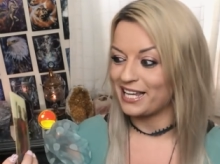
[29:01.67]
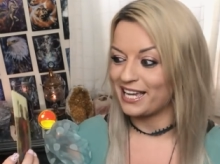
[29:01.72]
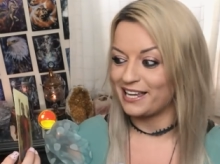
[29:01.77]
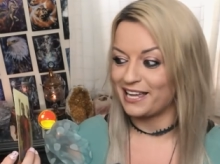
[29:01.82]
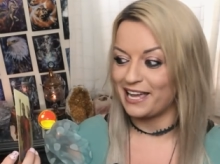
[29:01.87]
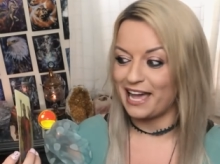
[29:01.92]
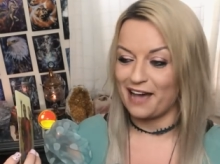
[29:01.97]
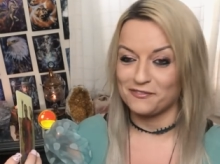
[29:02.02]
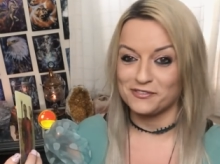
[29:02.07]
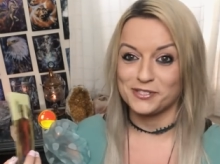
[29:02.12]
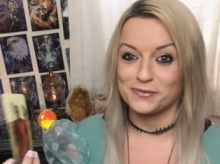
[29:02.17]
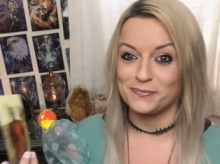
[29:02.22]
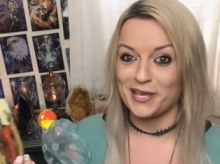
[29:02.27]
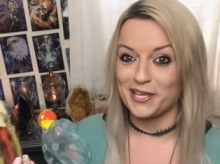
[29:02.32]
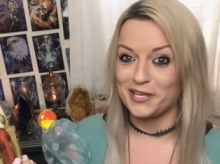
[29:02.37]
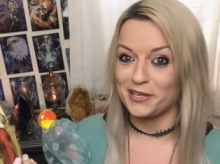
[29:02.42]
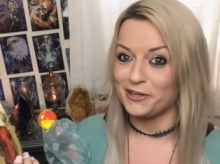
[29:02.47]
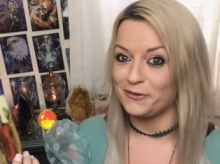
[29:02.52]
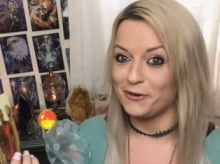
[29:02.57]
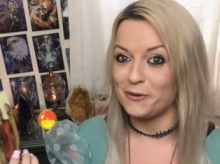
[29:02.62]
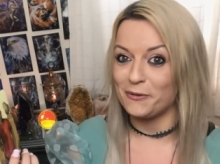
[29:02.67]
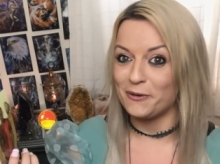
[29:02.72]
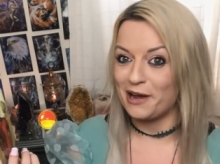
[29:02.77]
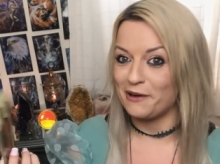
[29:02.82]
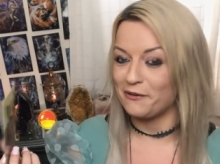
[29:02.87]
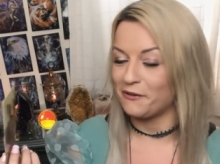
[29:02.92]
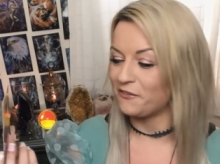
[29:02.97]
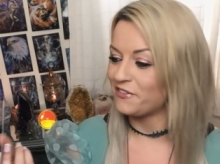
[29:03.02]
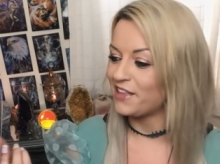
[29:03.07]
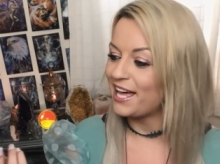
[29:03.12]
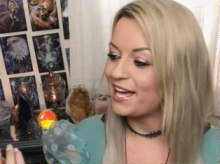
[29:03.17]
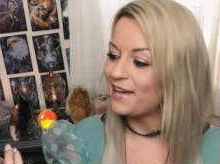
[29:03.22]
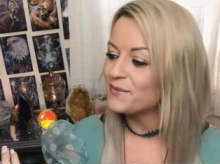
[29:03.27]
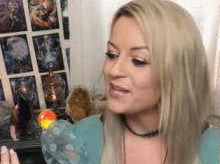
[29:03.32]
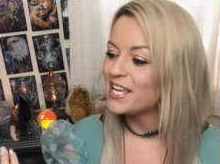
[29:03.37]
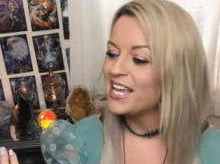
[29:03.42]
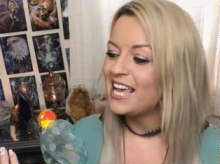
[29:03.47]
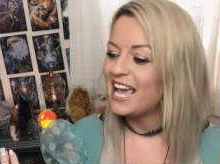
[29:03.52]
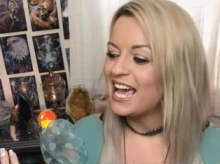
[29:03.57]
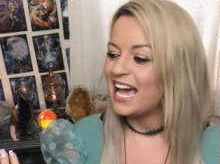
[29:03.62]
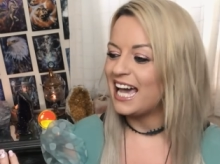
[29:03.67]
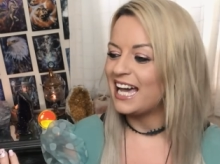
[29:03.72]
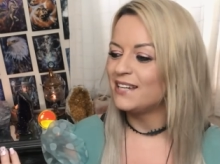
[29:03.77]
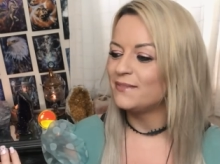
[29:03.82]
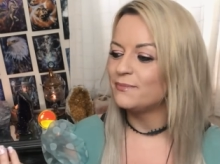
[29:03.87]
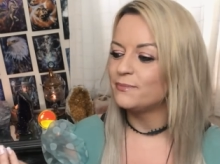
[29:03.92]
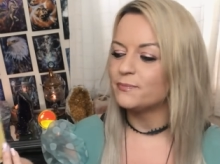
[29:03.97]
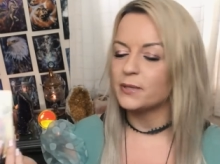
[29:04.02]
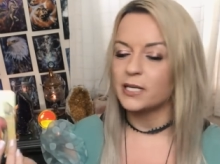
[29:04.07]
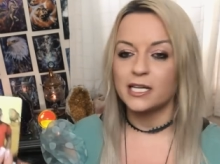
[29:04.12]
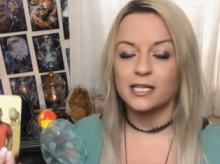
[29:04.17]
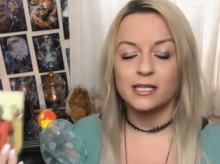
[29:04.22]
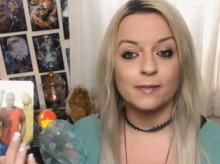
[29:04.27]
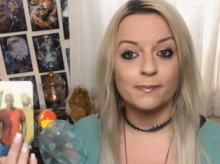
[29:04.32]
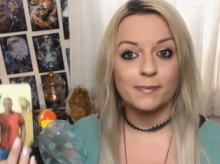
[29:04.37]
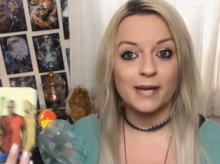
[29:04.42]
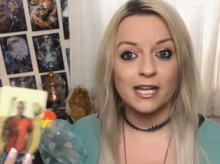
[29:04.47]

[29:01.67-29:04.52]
I have to make you aware of that. Um, but at the